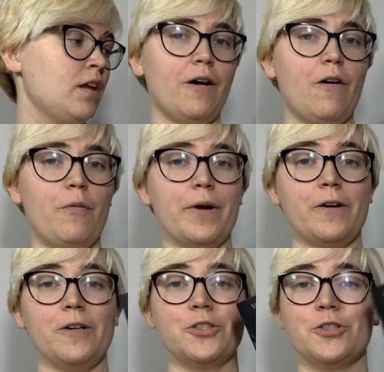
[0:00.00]
Oh my
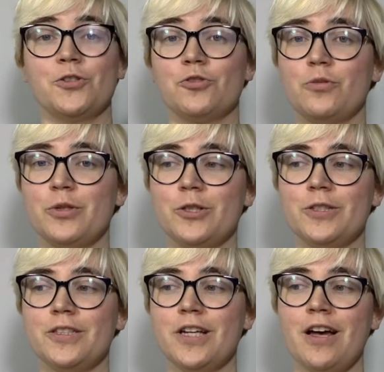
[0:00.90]
gosh.
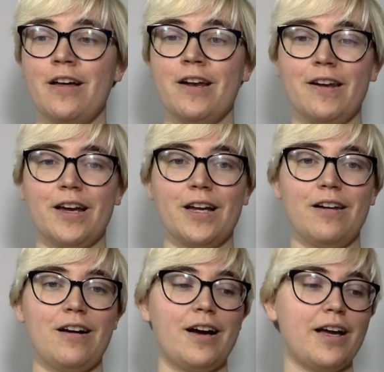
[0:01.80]
Stormhund,
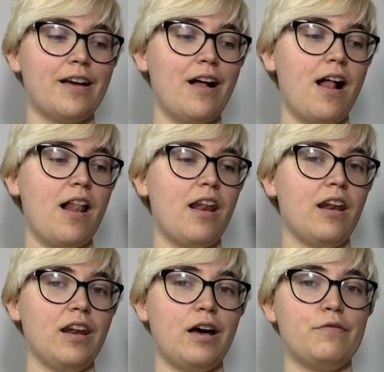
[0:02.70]
Nikolai,
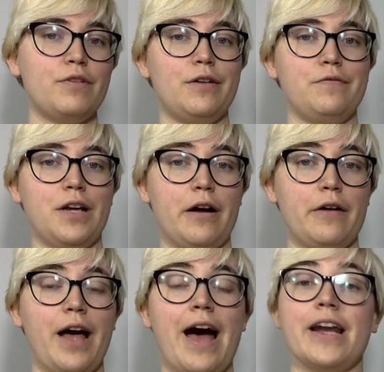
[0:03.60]
love, love, love,
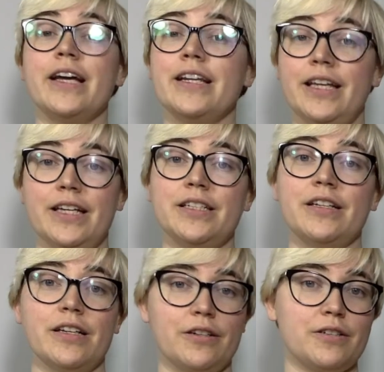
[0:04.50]
and I need
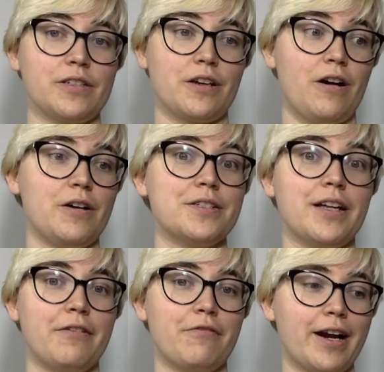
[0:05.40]
King of Scars,
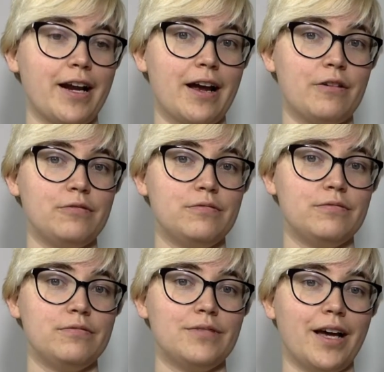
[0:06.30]
like, right now.
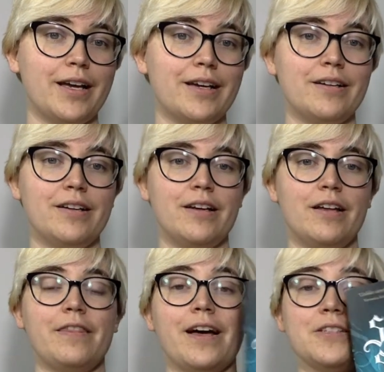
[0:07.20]
Like,
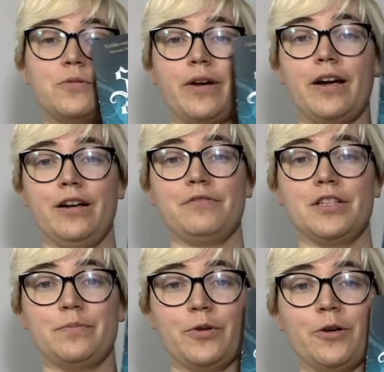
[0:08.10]
that's why I loved
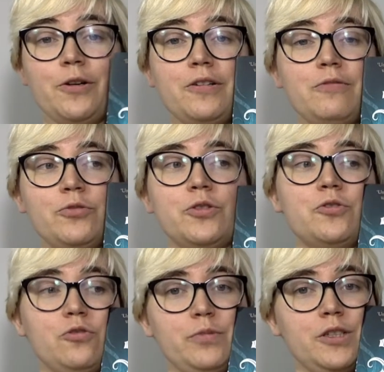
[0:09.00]
this book, was
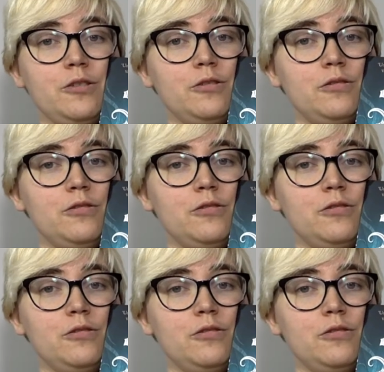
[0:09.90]
Stormhund